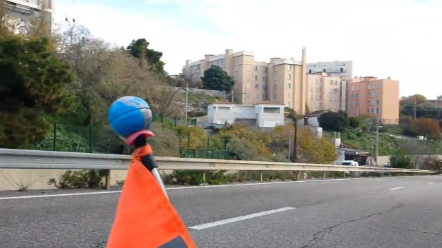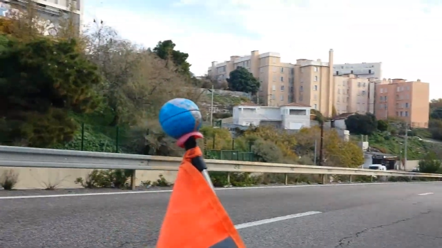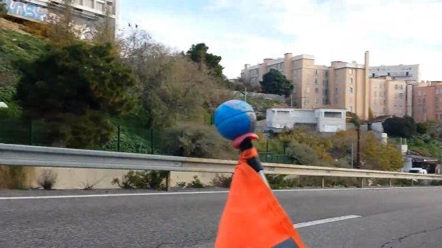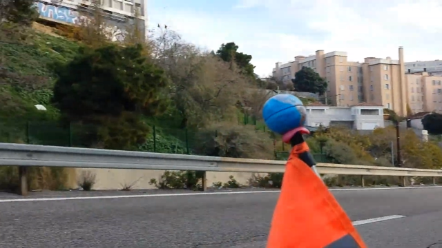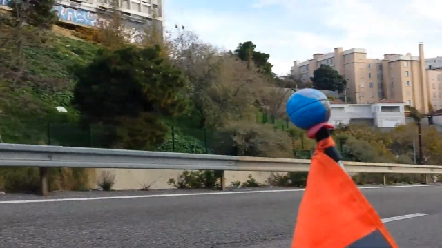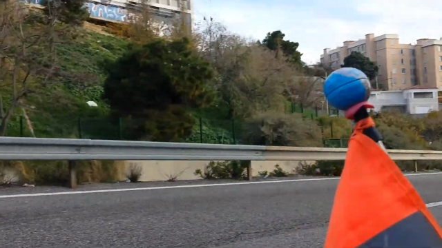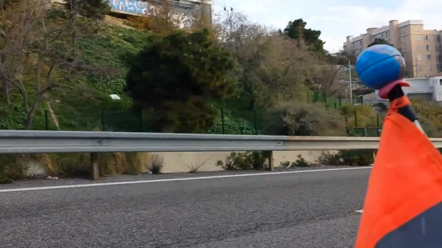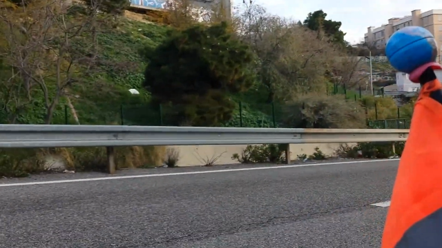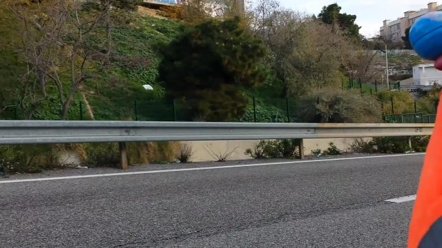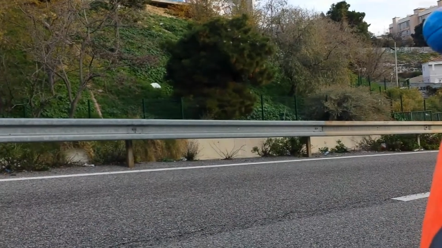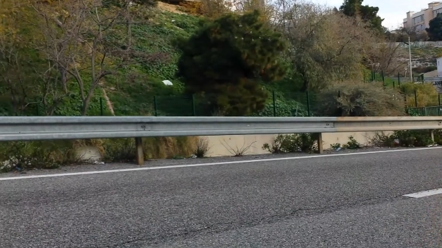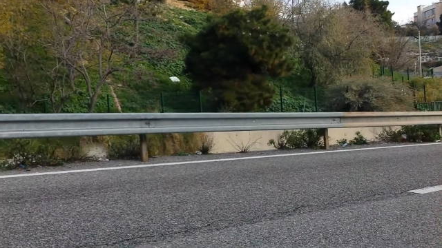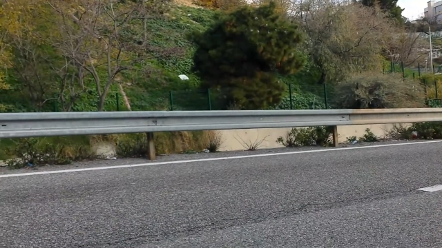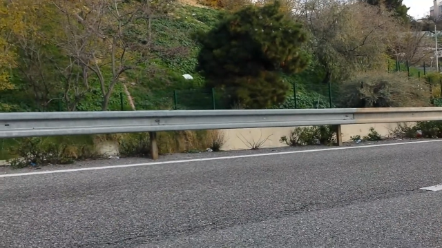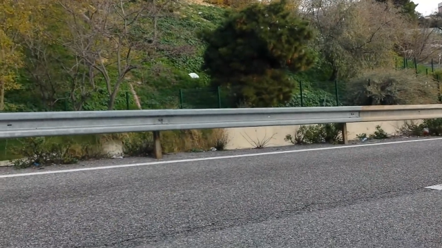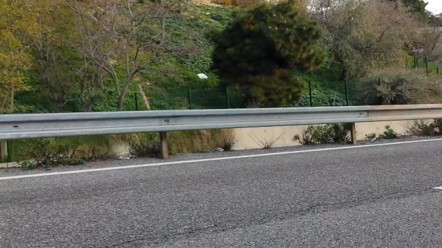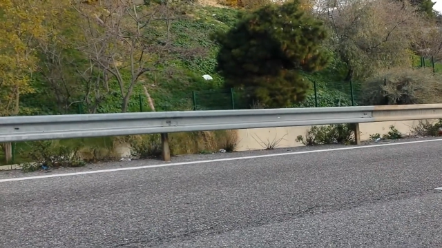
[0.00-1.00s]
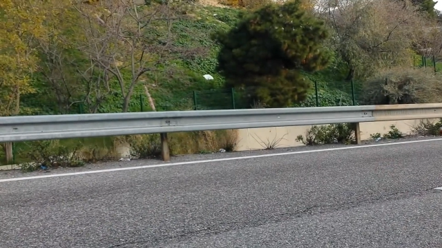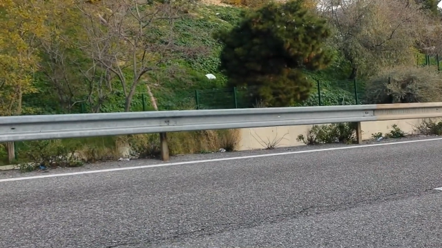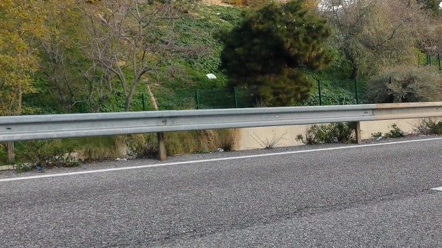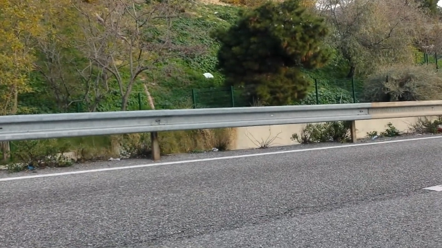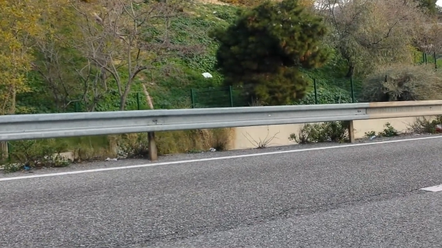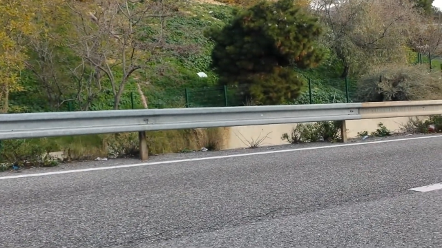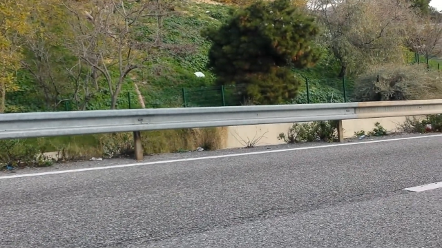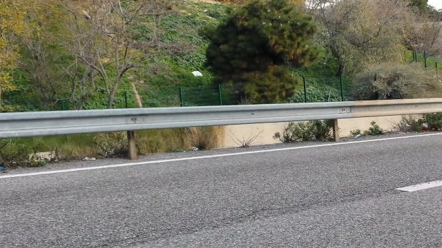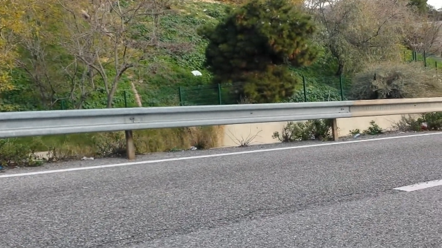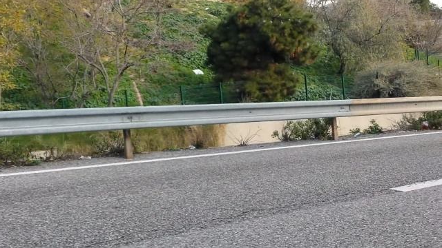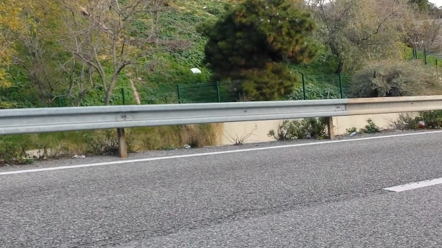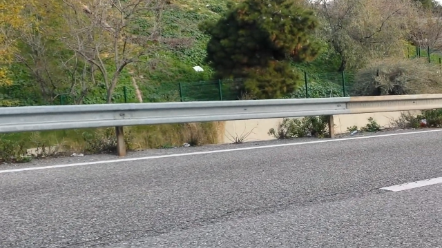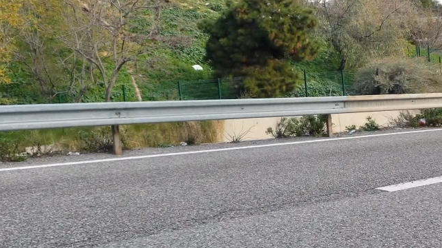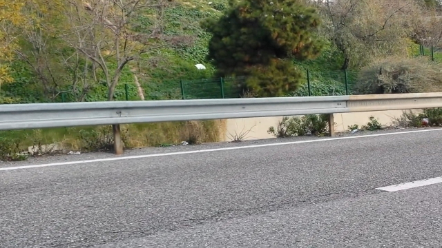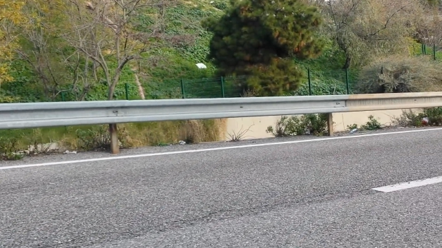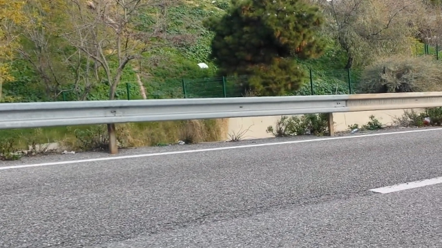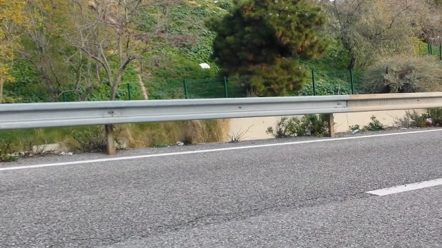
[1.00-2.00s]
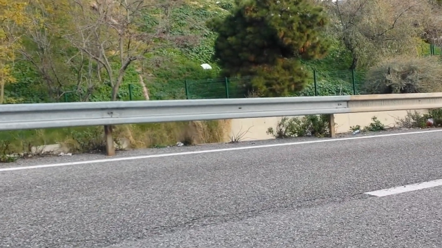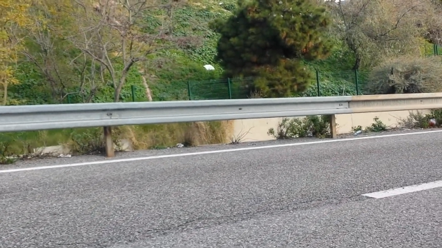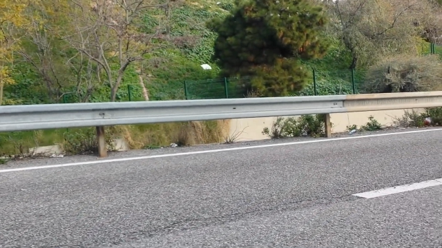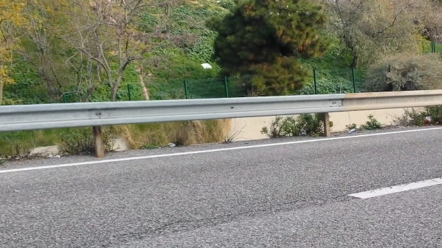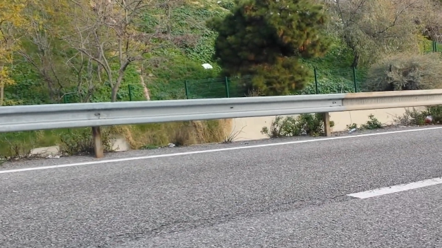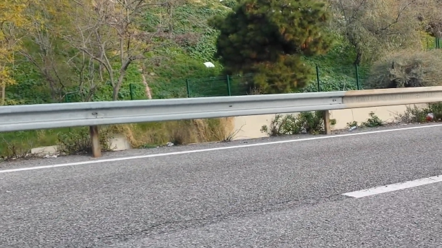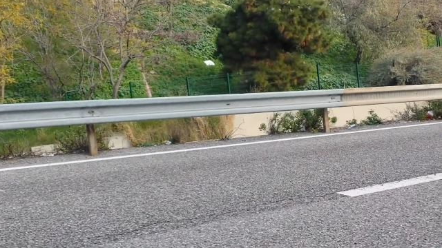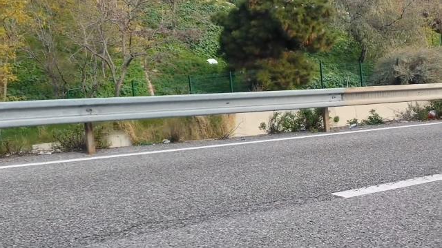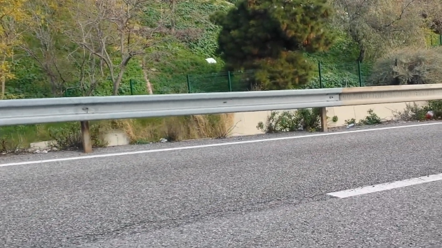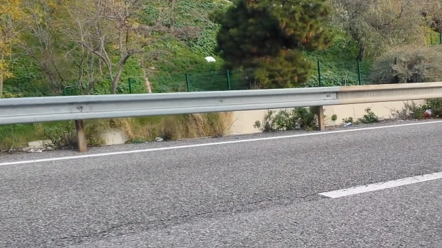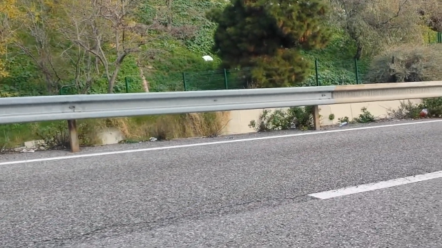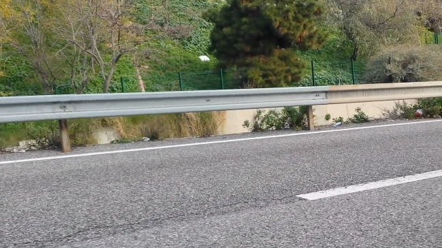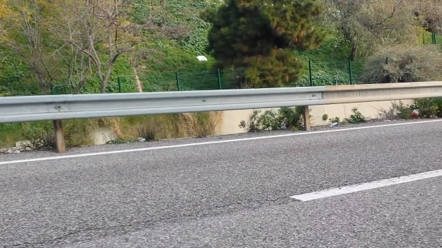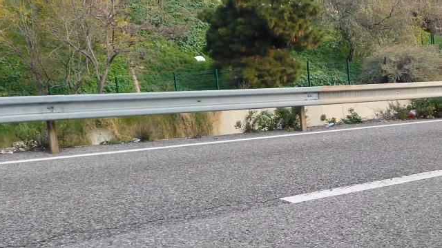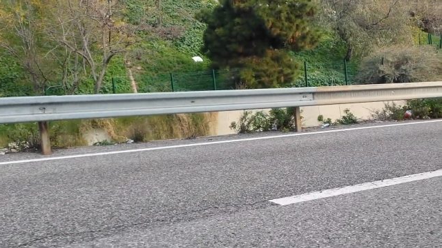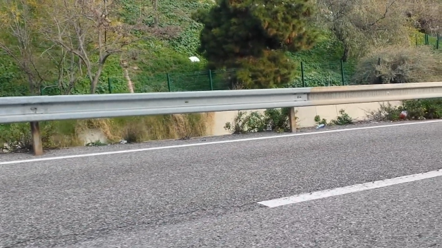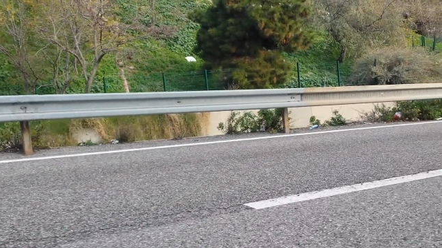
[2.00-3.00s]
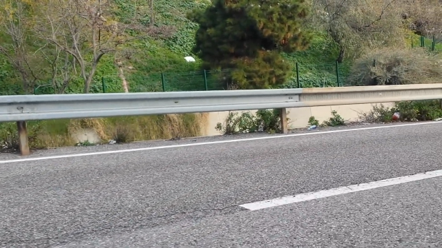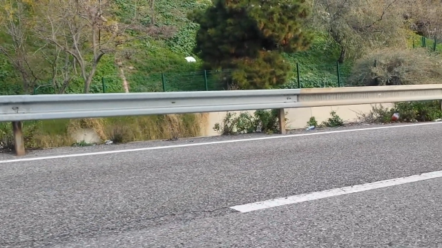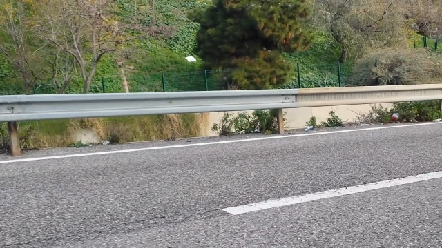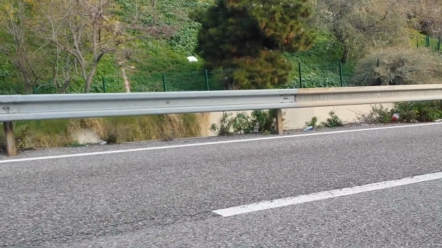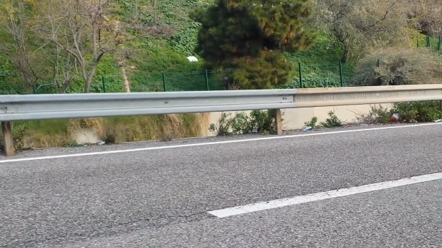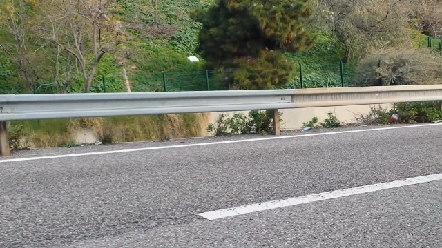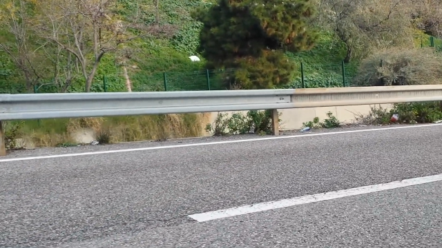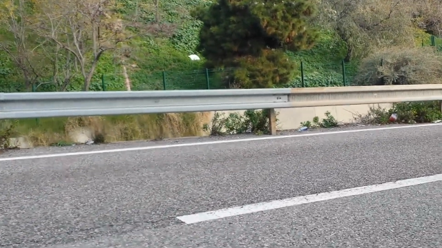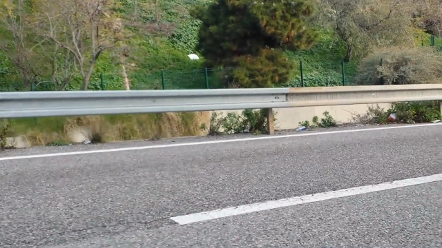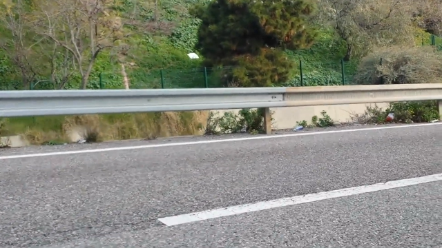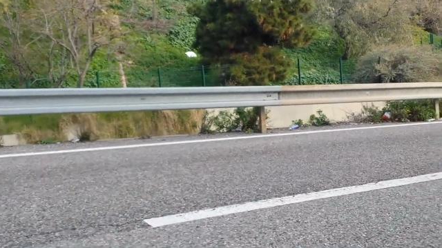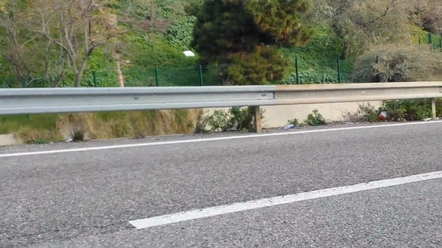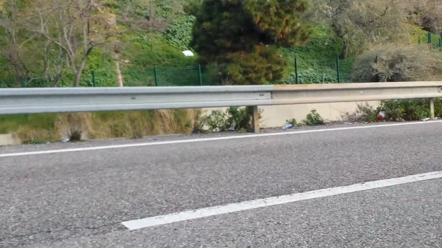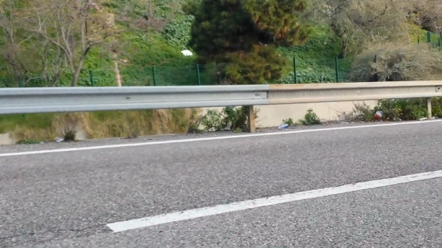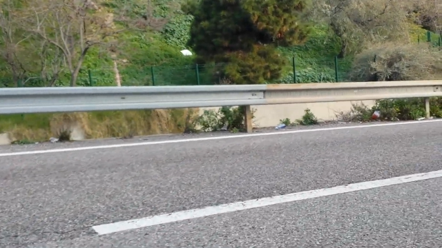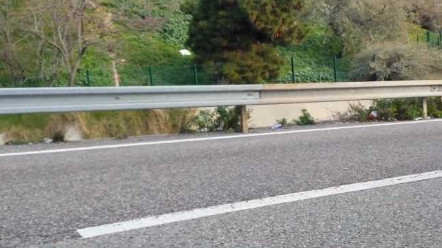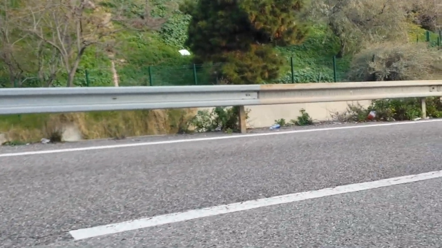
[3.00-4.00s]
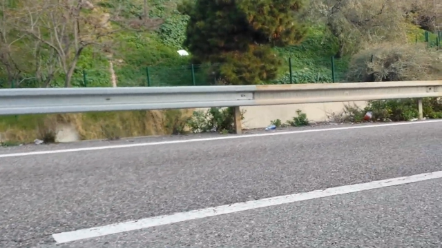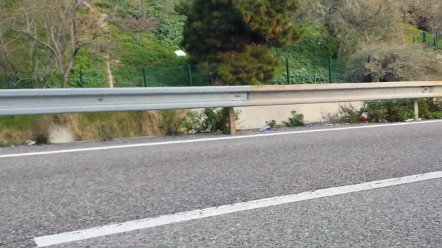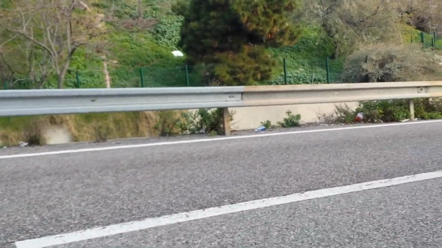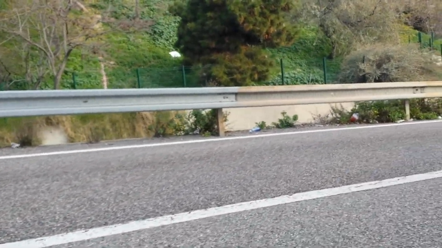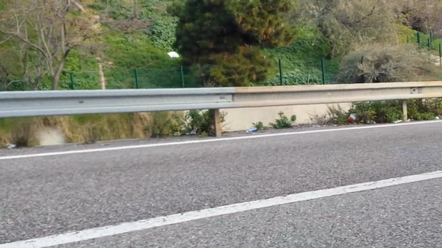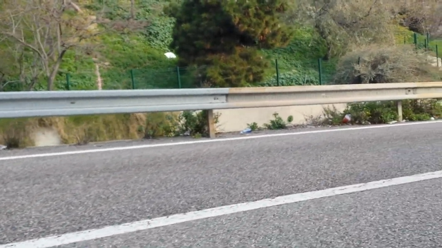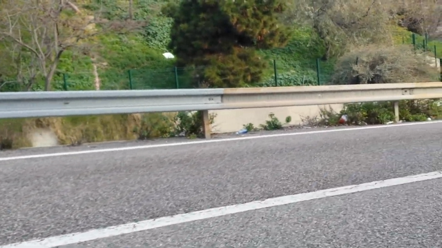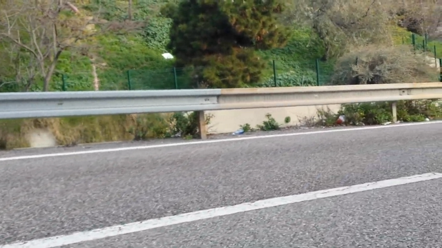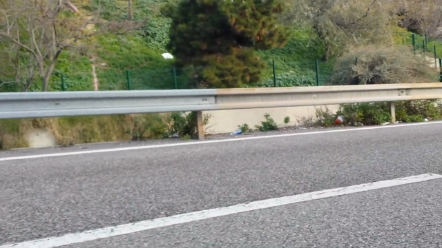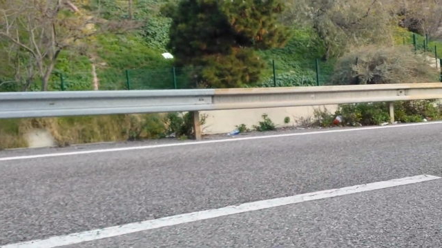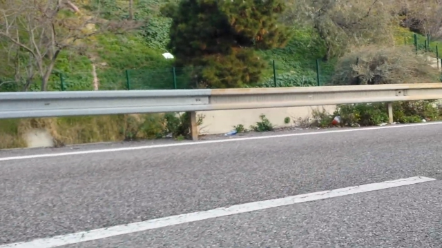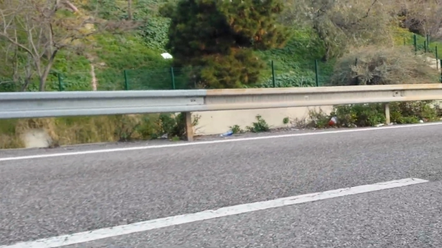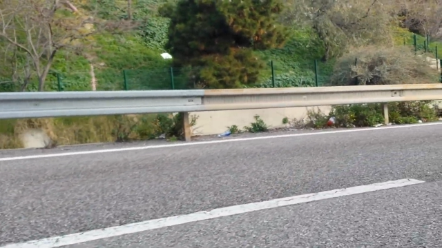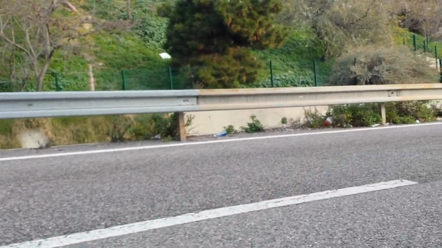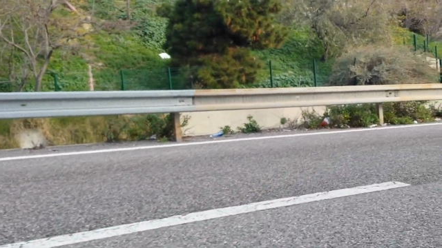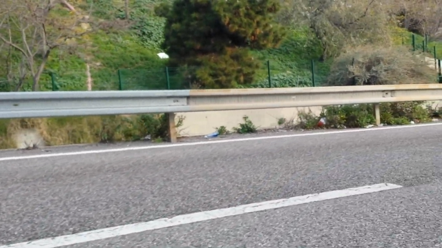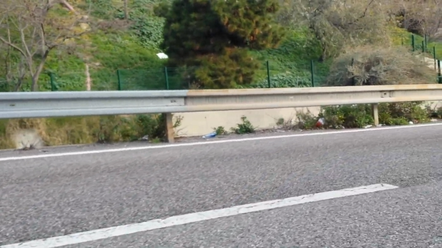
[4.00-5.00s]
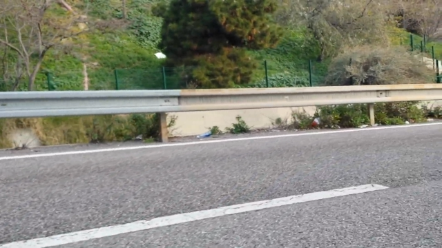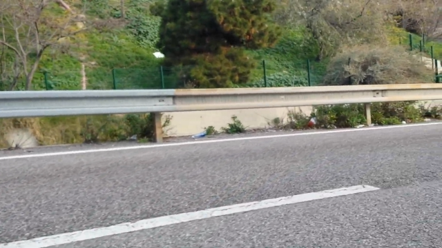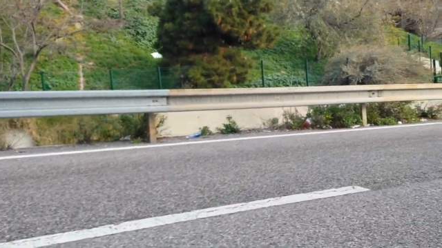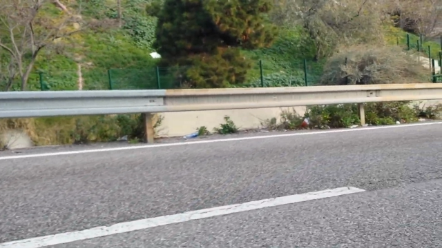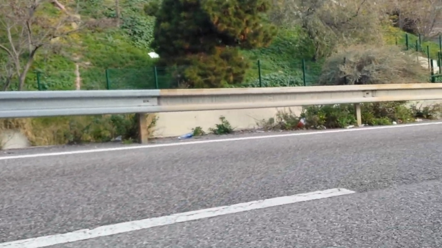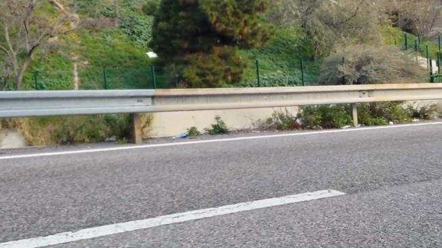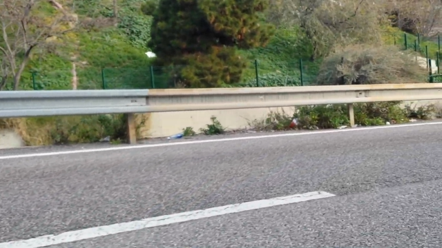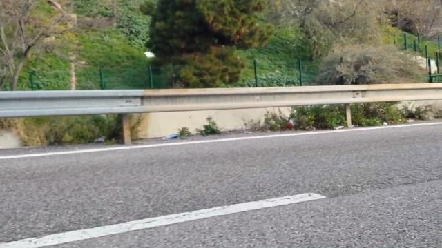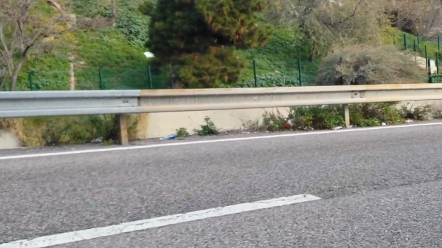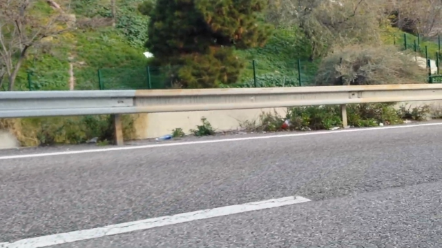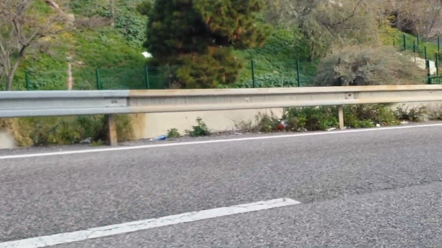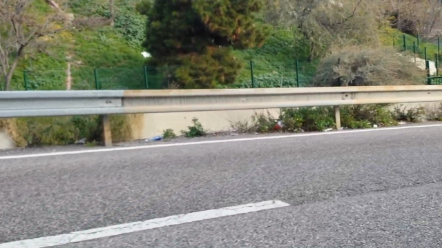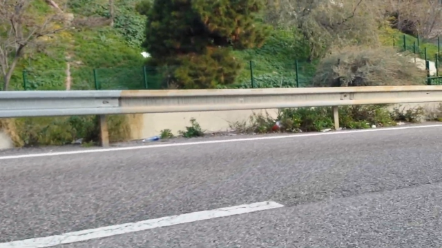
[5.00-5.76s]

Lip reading: Nobody's mouth can be seen.